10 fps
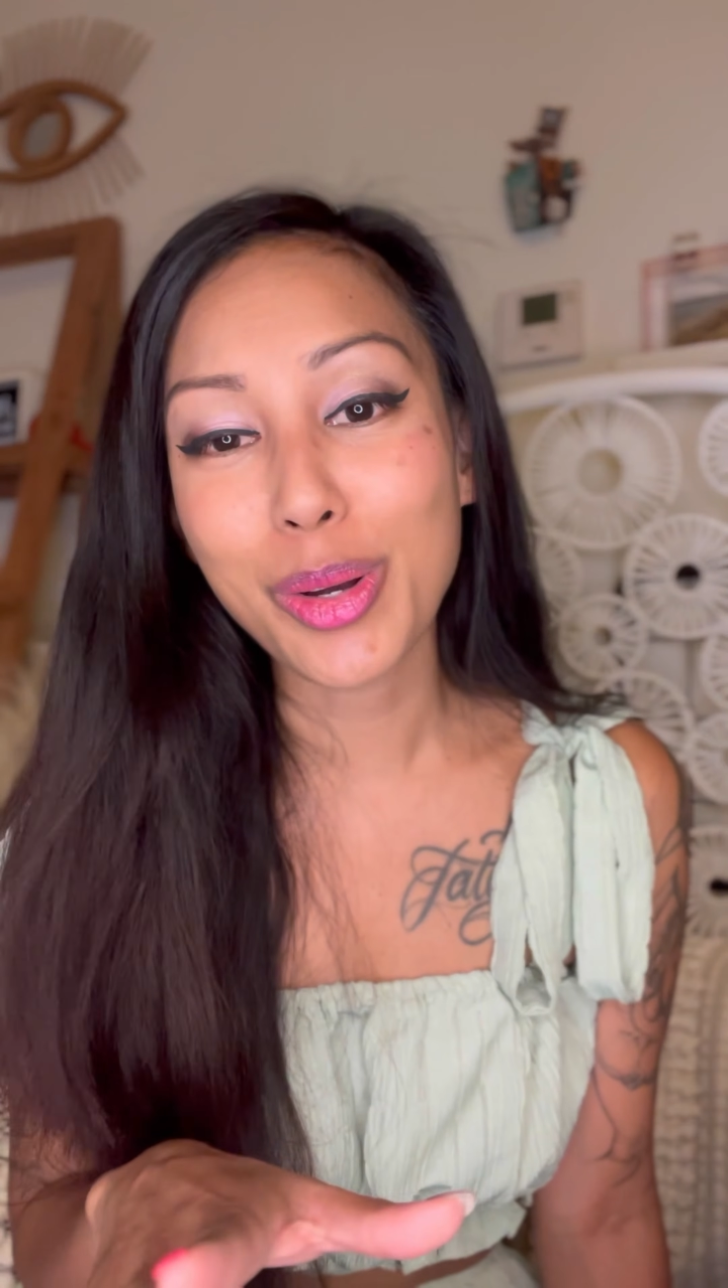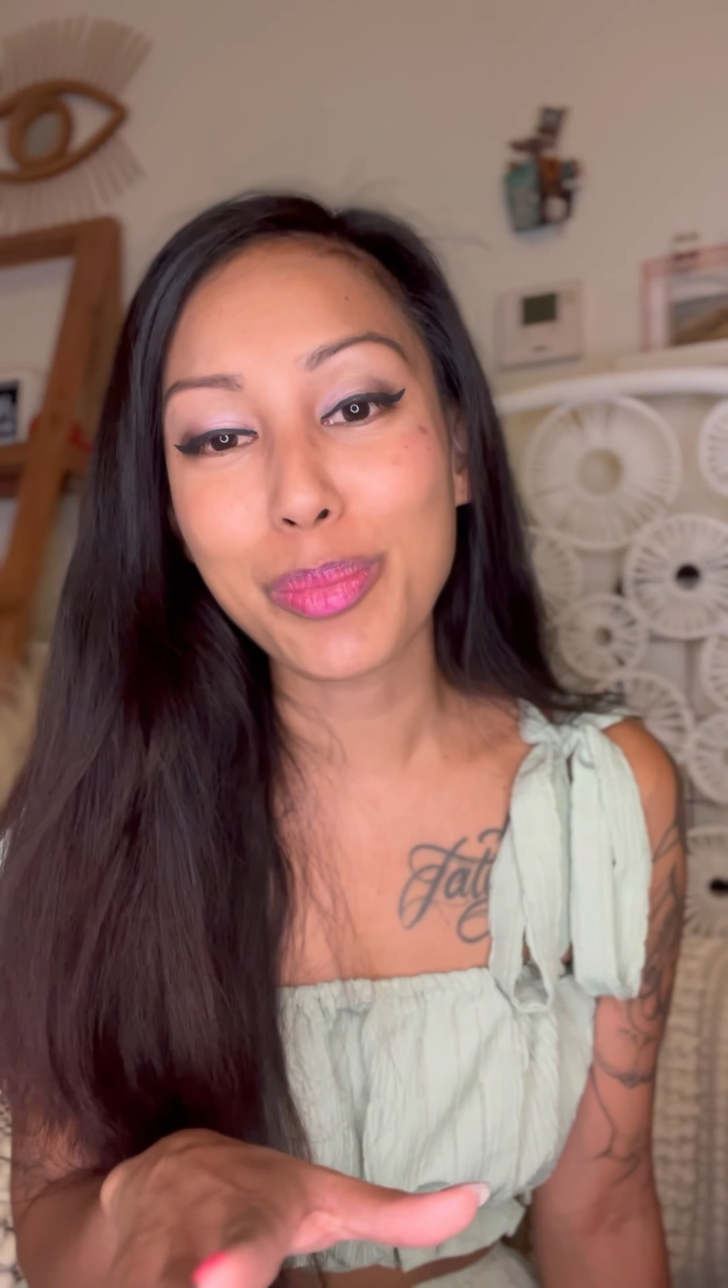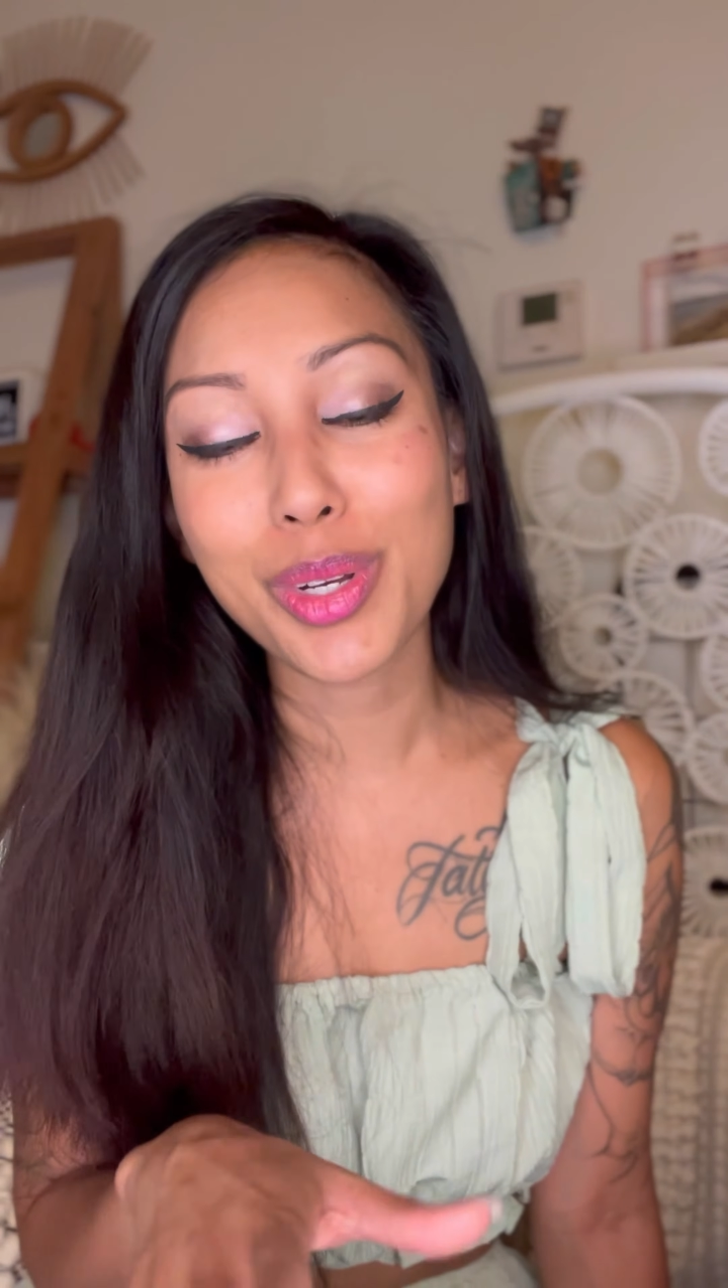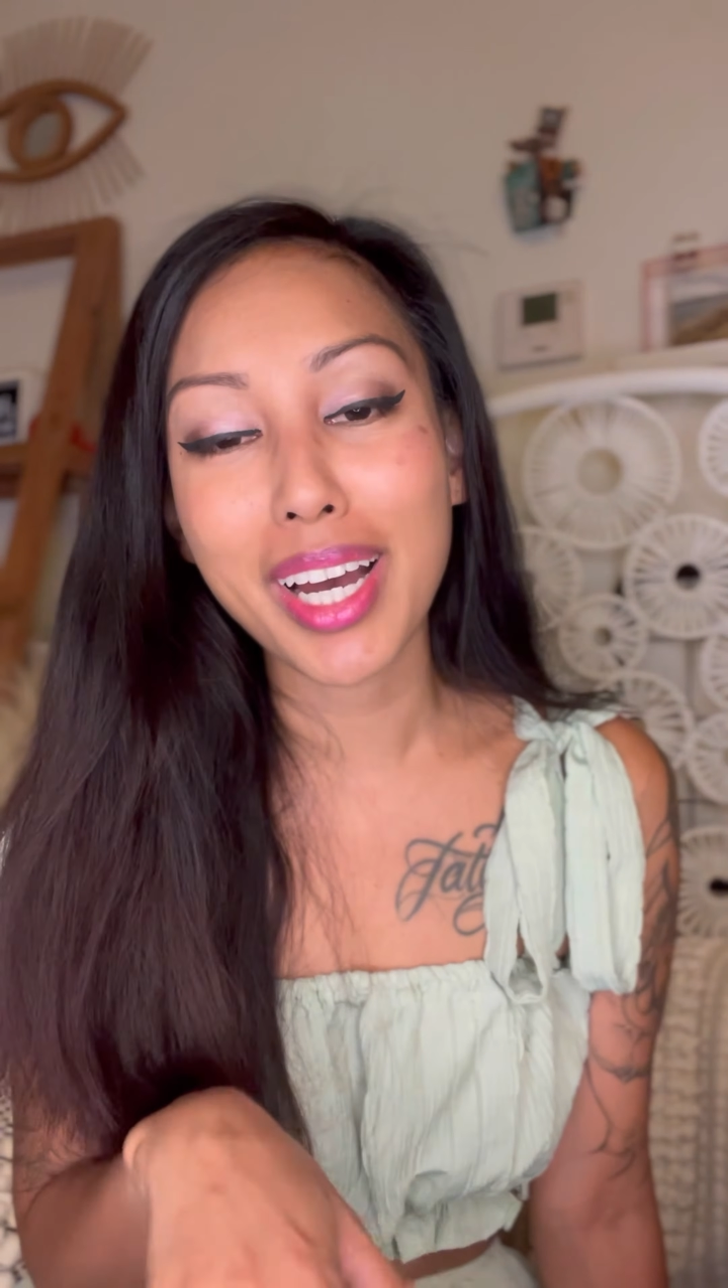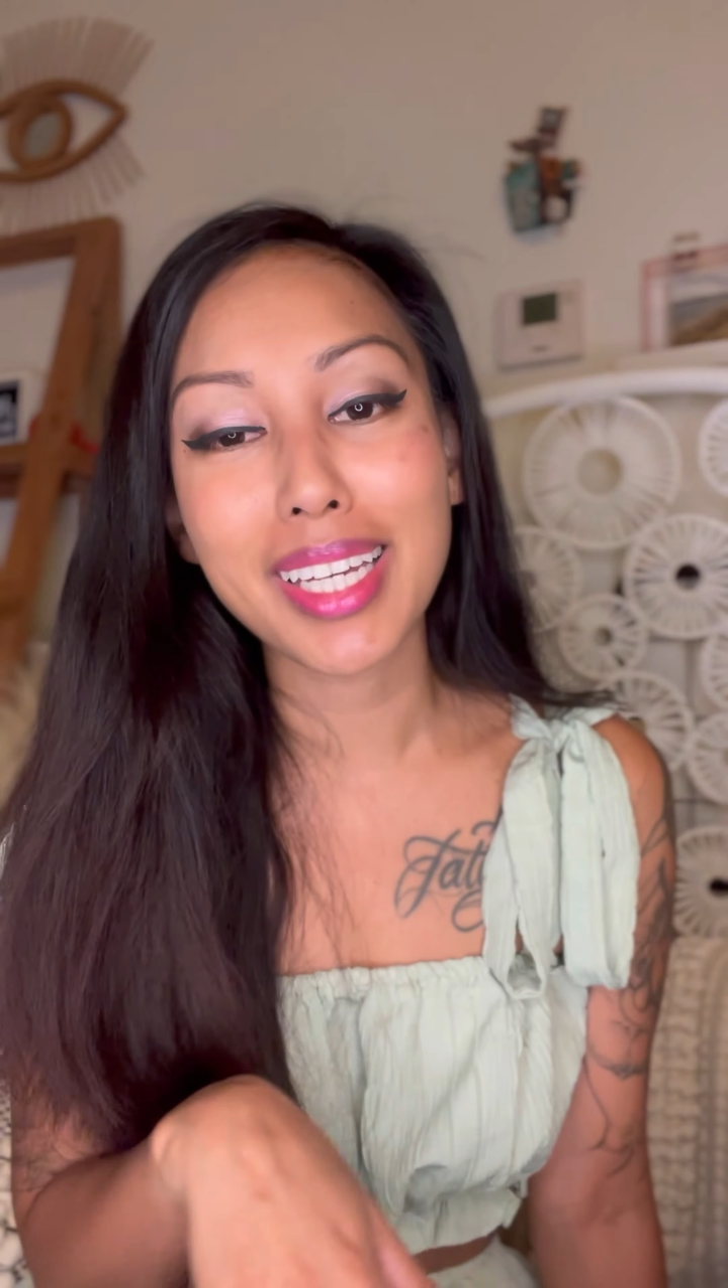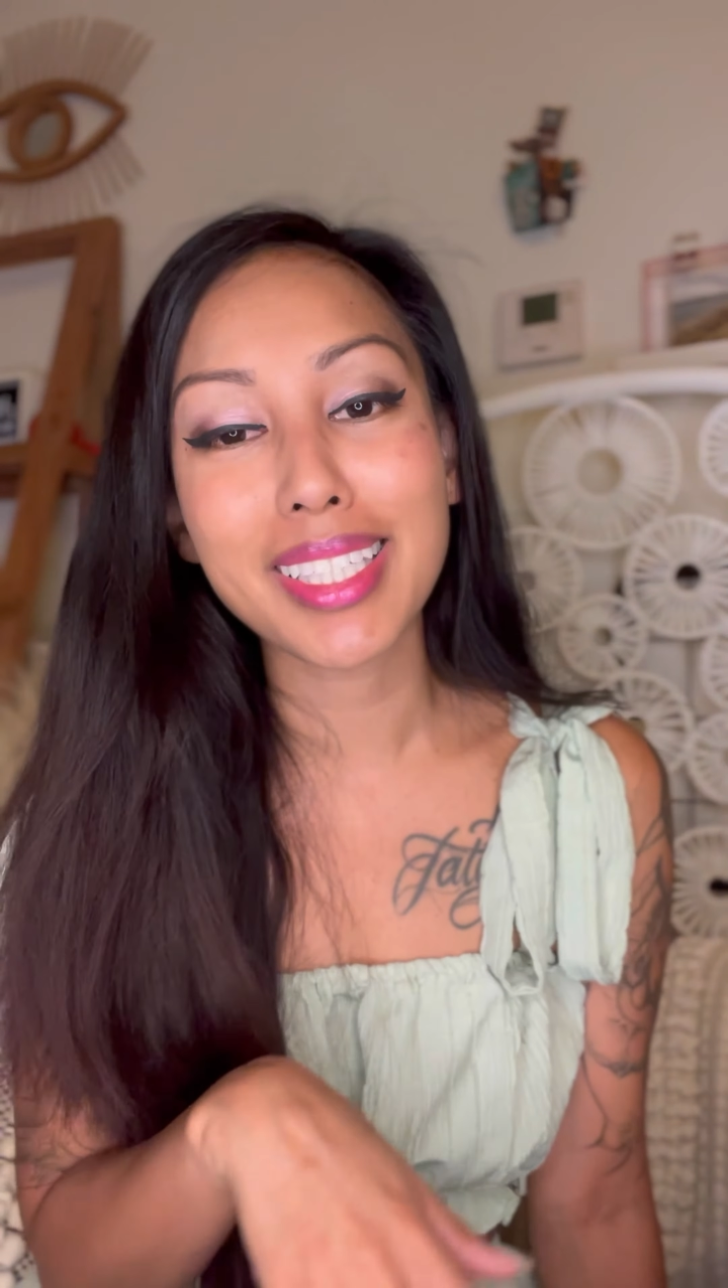you guys.